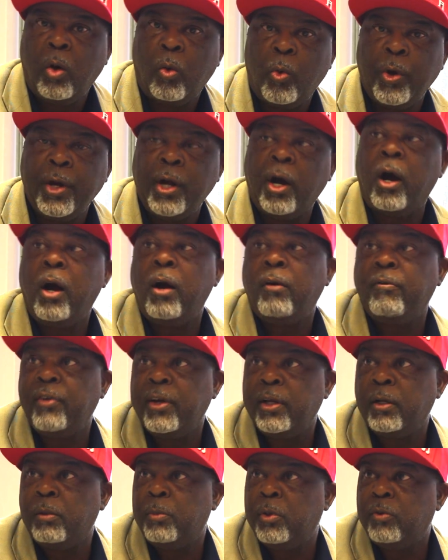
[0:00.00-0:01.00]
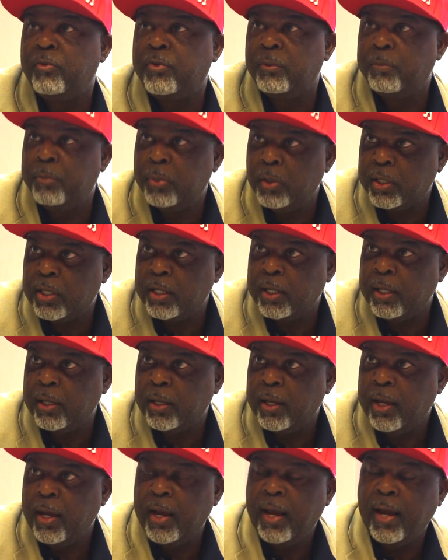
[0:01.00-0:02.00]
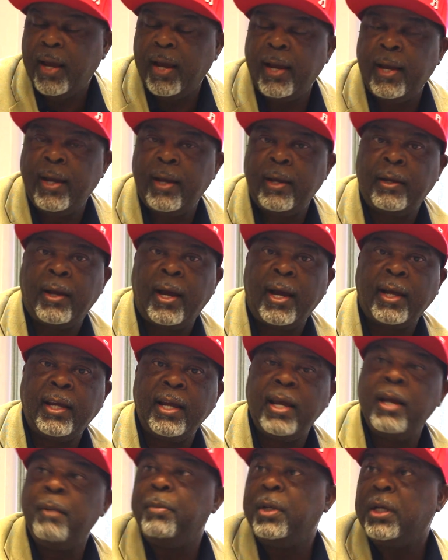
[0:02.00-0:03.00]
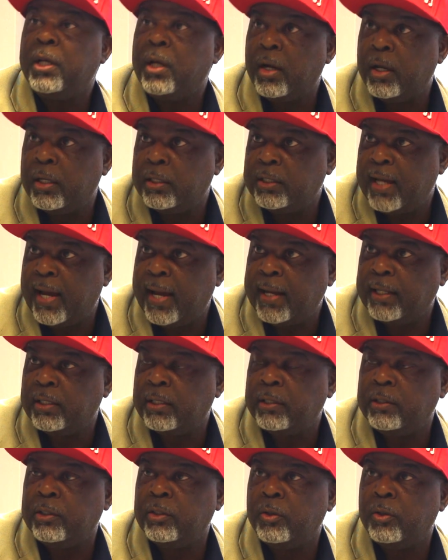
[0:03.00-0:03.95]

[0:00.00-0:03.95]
we are available for booking and I can be contacted,